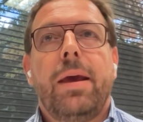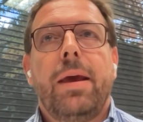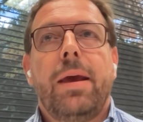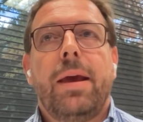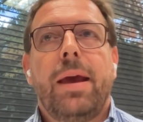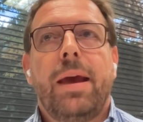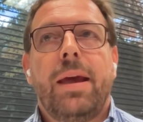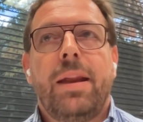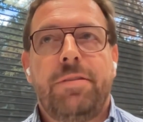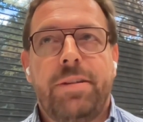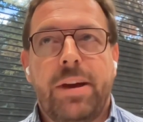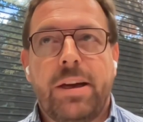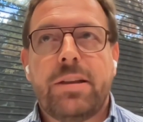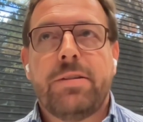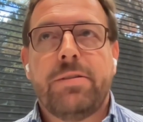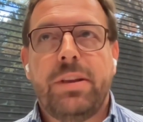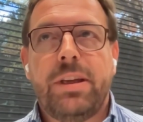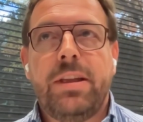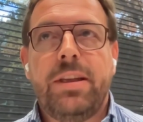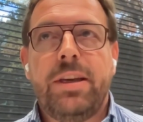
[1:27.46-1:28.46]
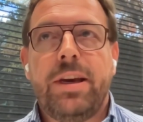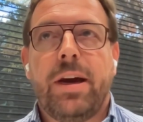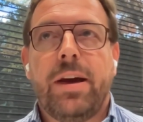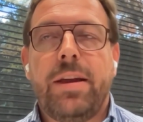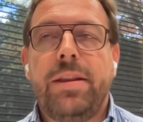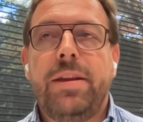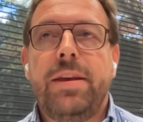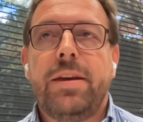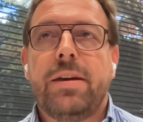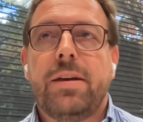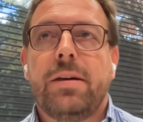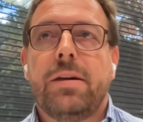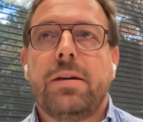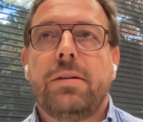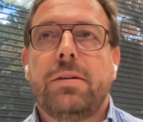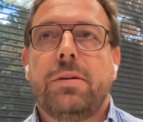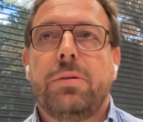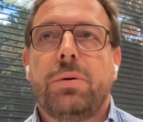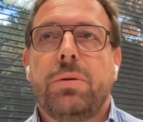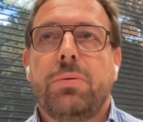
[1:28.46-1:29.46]
And effectively, the
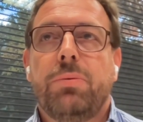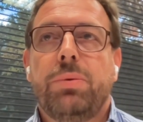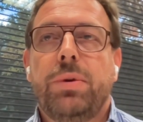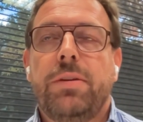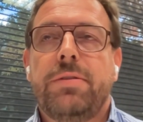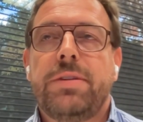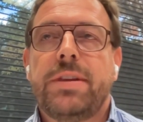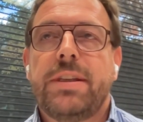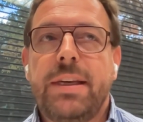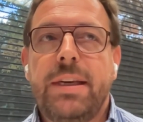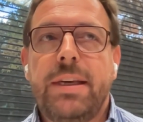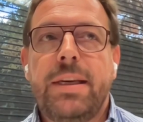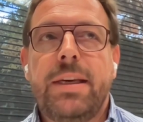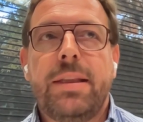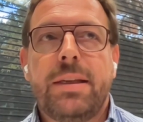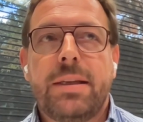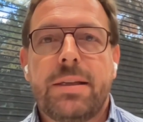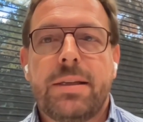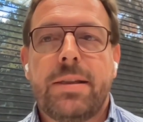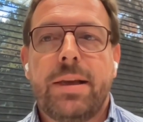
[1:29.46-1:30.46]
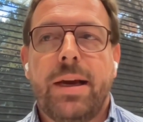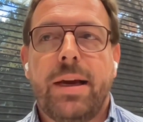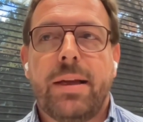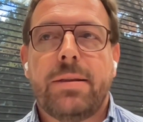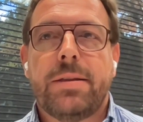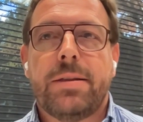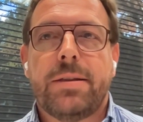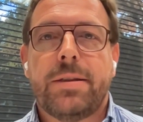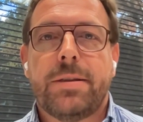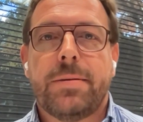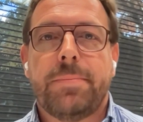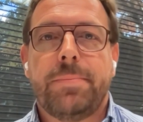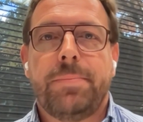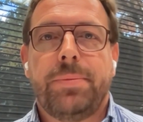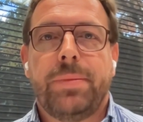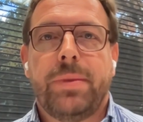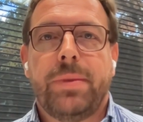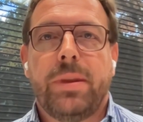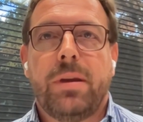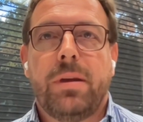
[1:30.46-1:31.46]
idea, what we've seen is that,
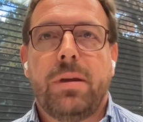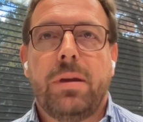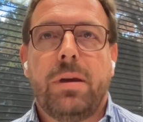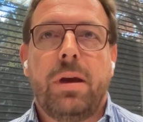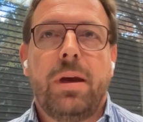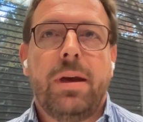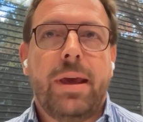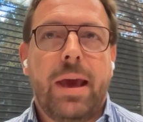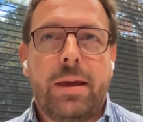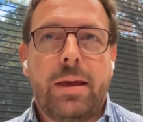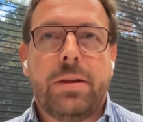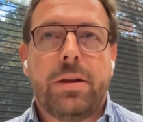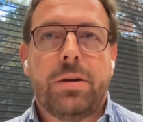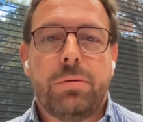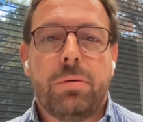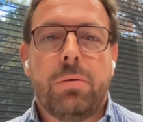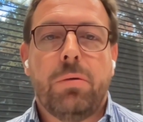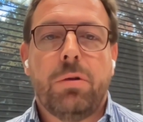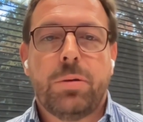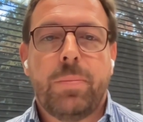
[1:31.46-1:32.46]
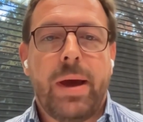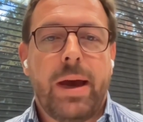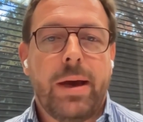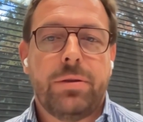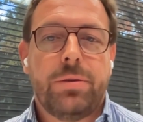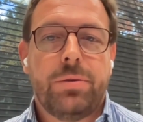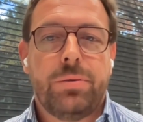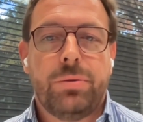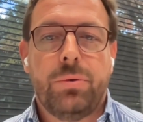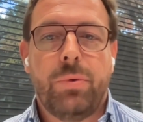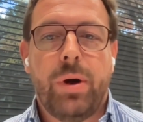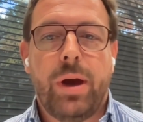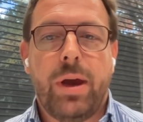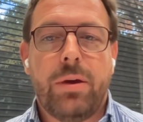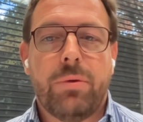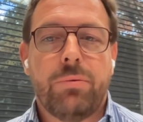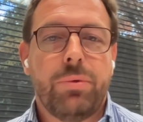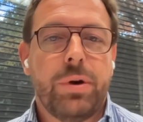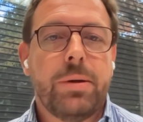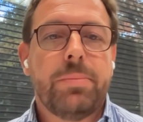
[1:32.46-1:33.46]
again, it rolls back to the way
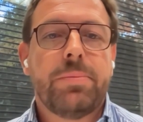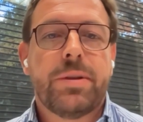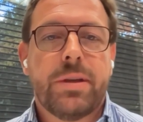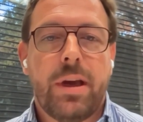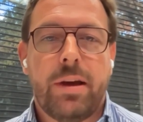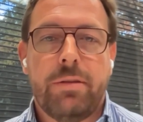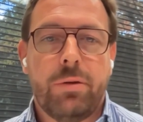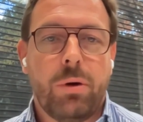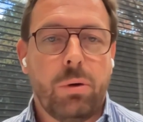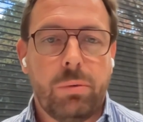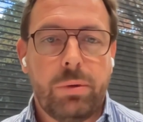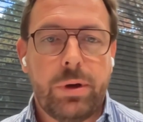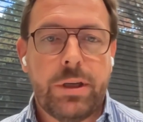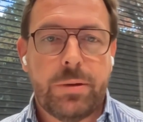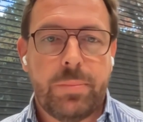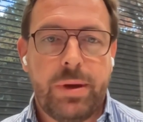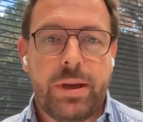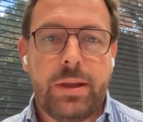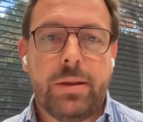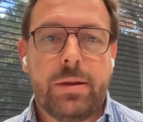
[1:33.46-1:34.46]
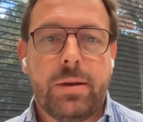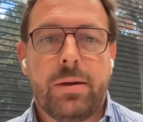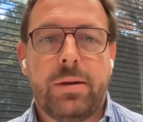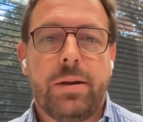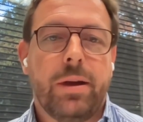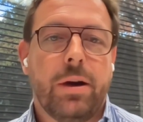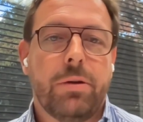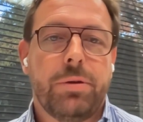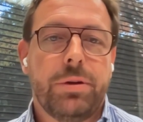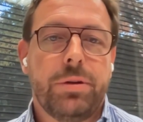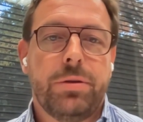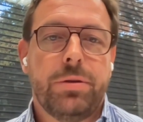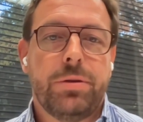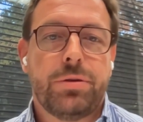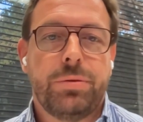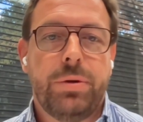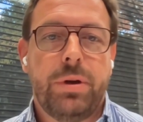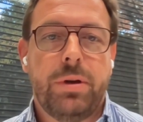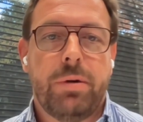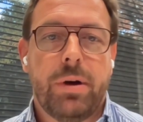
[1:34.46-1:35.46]
RIPs have always been in our
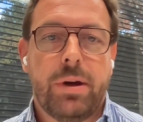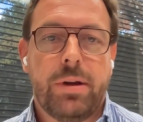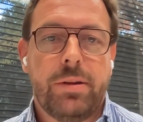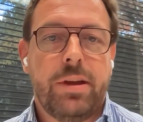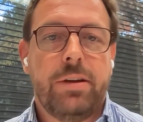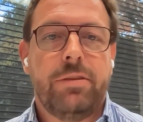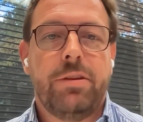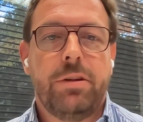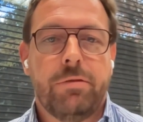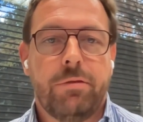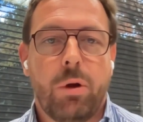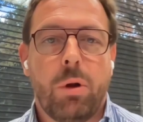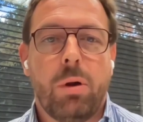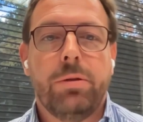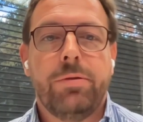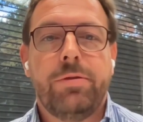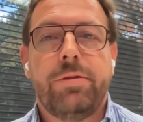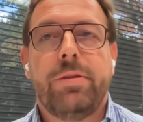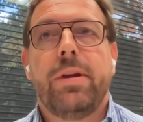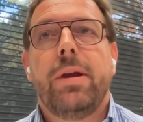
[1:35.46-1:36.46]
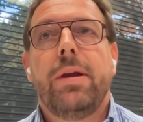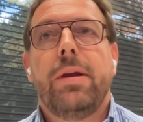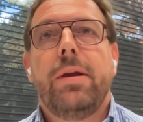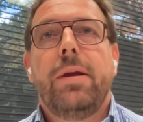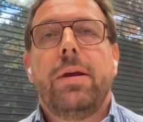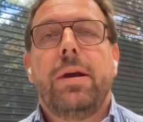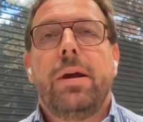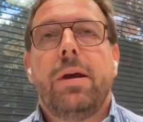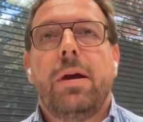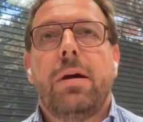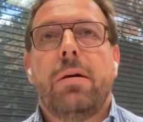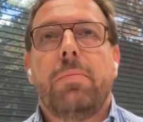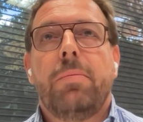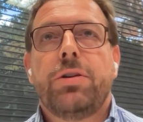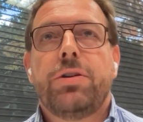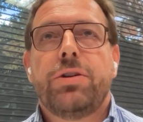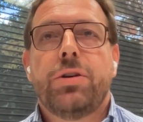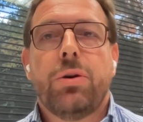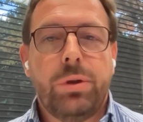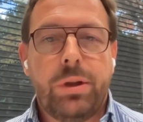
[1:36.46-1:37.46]
industry, right? They've evolved, but
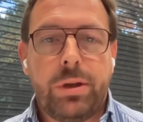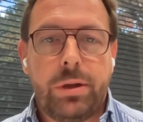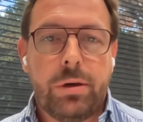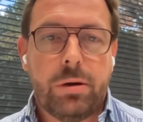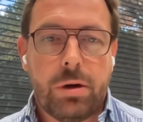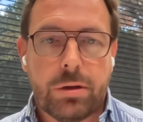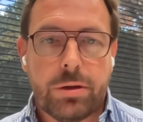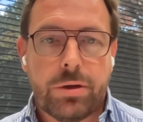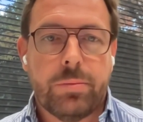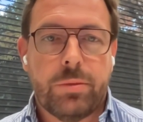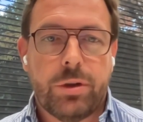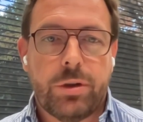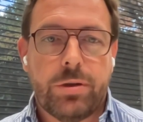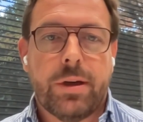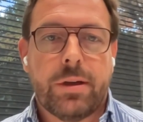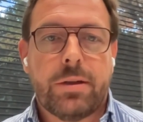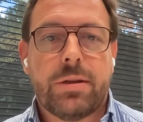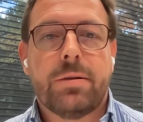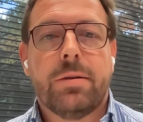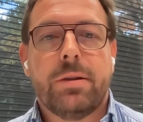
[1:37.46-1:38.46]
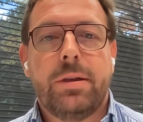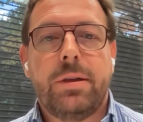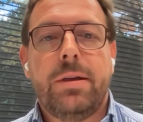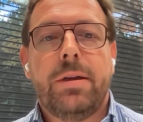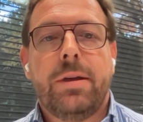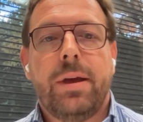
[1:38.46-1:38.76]
so did the customers, actually.